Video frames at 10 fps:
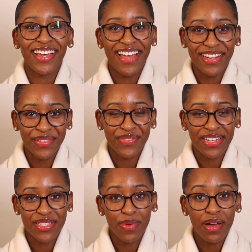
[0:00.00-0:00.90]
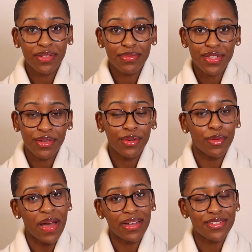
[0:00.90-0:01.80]
Hello friends, welcome to or
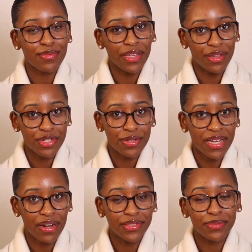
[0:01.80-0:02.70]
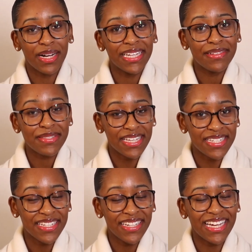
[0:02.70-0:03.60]
back to my YouTube channel. My name's
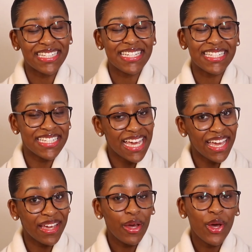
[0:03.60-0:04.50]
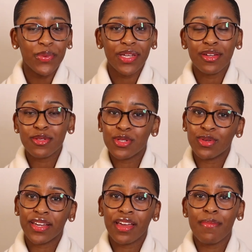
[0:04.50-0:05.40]
Eden and today we're going to be
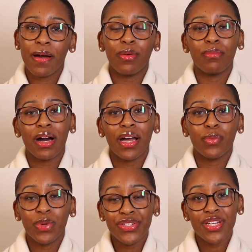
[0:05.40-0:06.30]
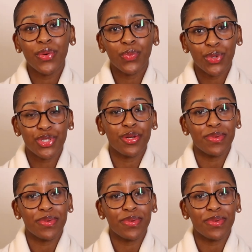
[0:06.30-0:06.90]
talking about my winter wardrobe